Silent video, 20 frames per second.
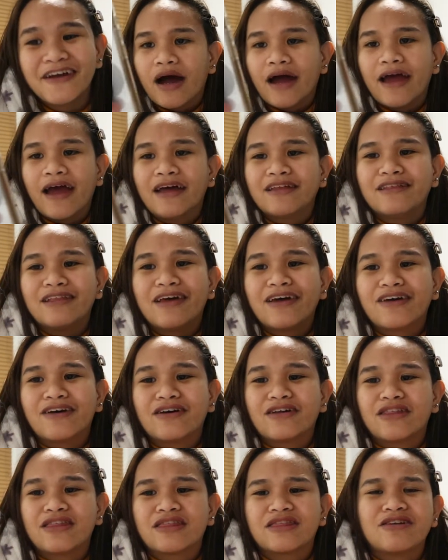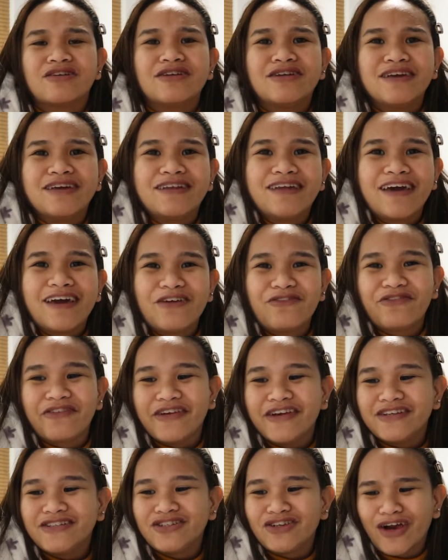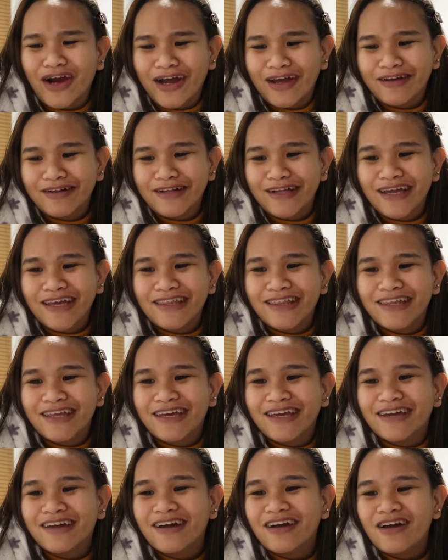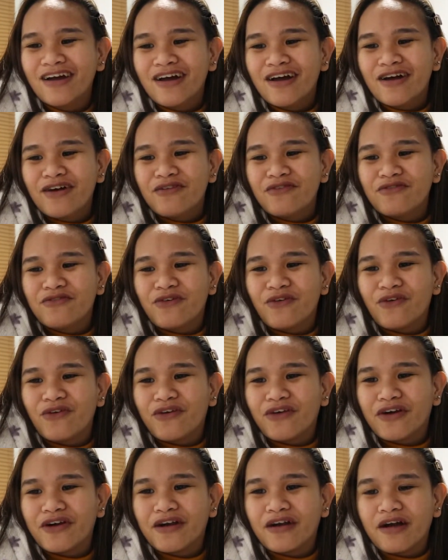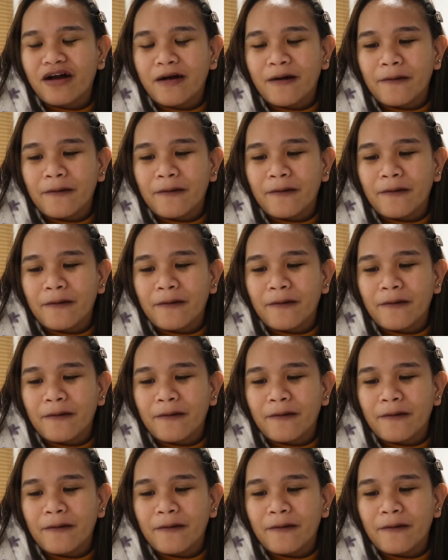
I had like a 30-day free trial, I think, for